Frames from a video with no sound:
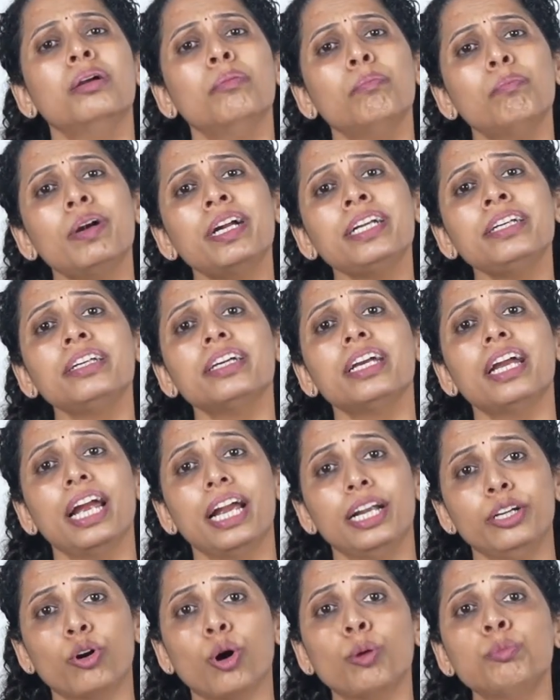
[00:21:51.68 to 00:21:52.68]
But
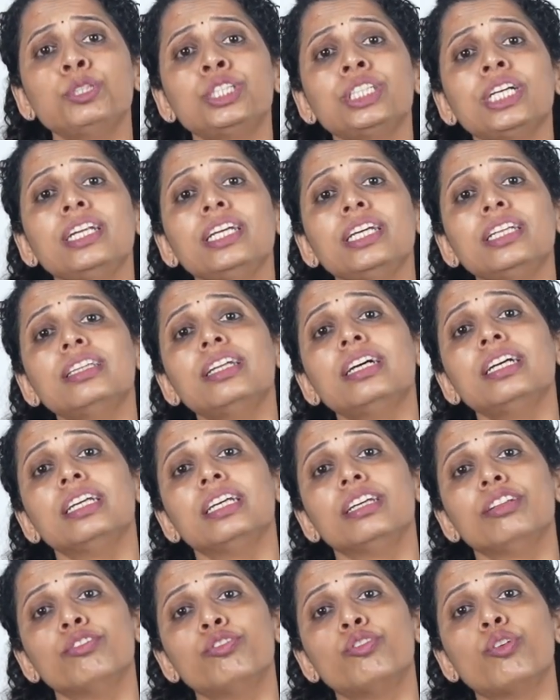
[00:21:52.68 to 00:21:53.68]
adoption in the
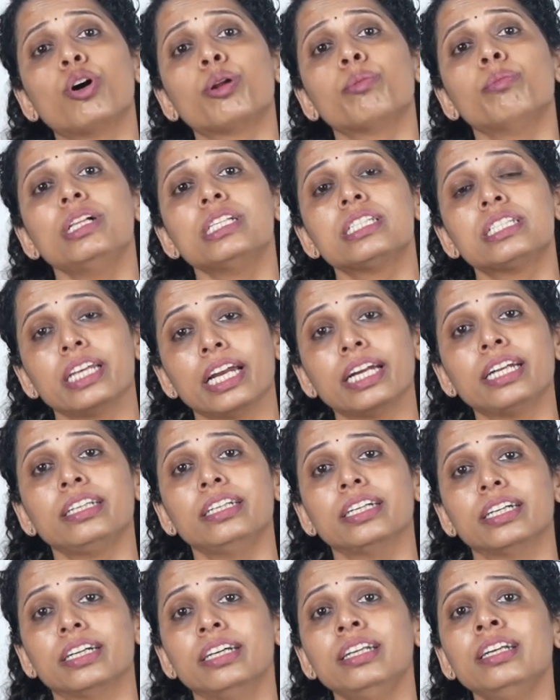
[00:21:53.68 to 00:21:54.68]
informal
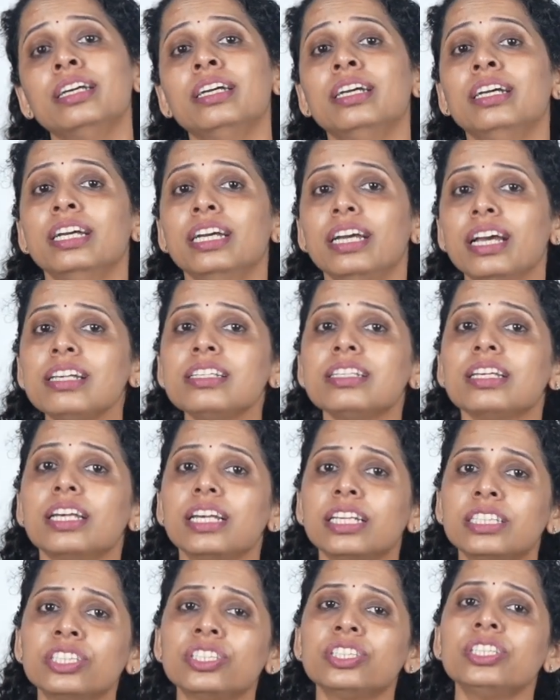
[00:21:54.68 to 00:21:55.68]
sector
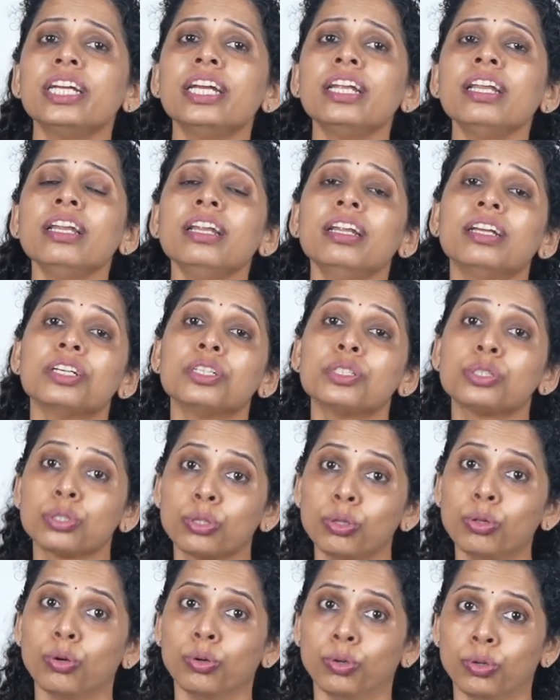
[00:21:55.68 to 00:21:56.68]
is still
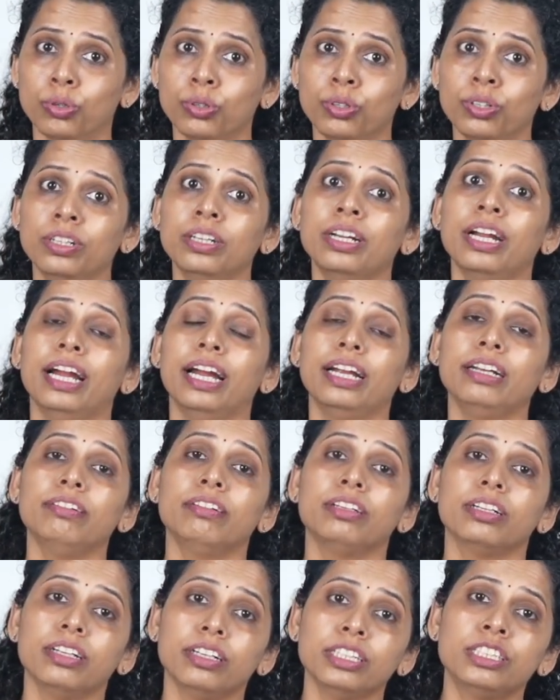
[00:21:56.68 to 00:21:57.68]
slow
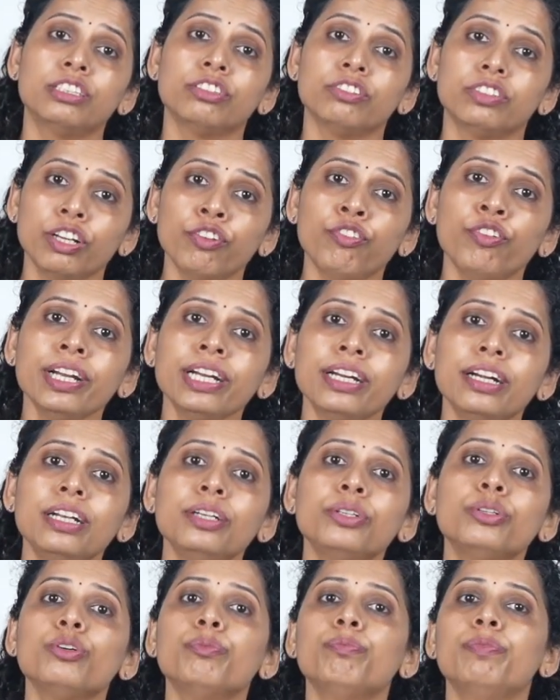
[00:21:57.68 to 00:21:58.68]
and it is
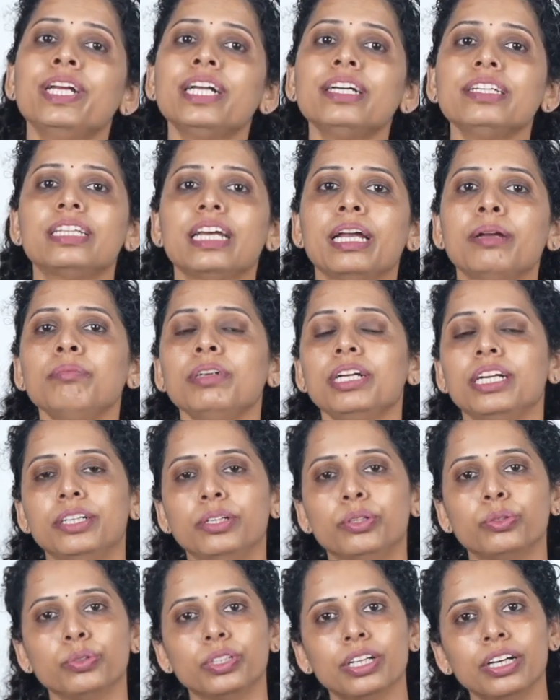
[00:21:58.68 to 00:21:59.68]
difficult to bring them
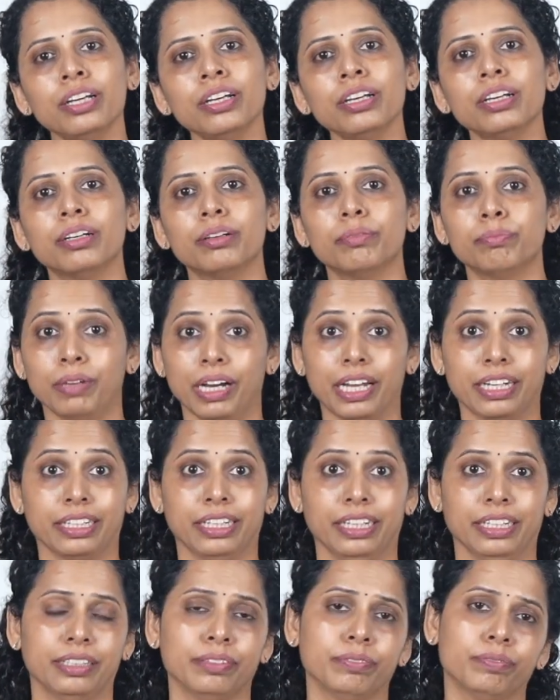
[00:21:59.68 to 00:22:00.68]
into the
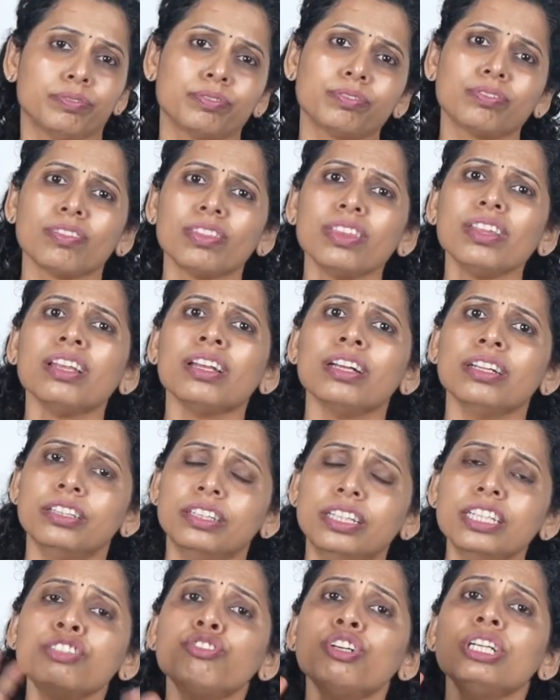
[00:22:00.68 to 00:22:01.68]
market.
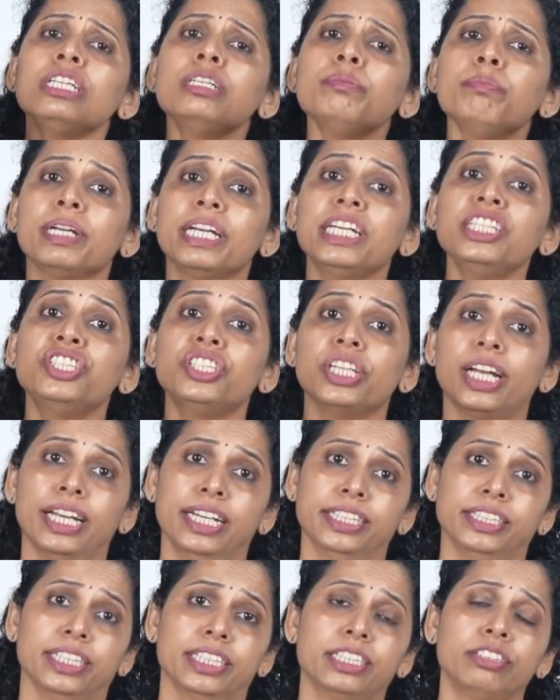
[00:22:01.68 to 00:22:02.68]
These were the main
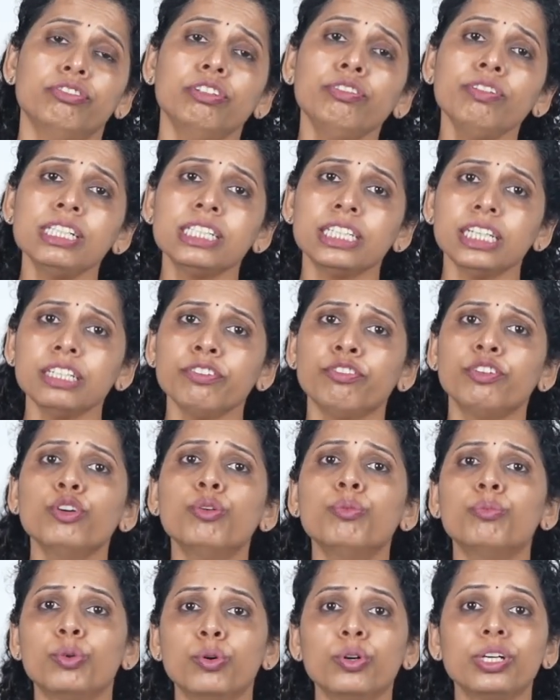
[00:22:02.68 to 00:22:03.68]
challenges. We will see a
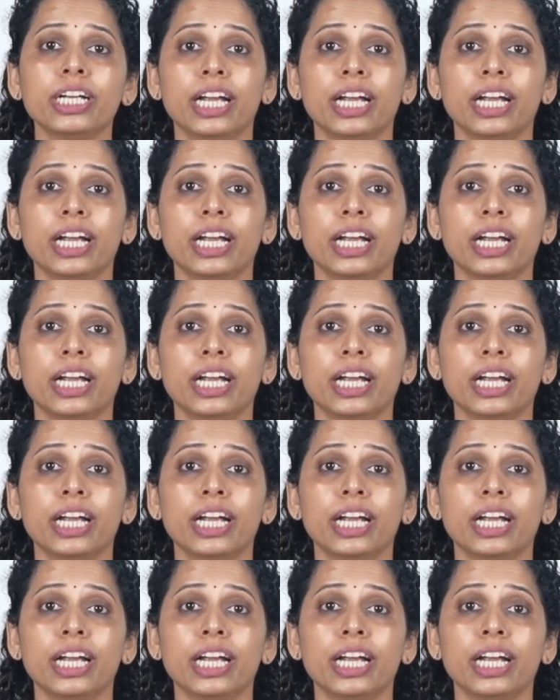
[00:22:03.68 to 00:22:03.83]
few more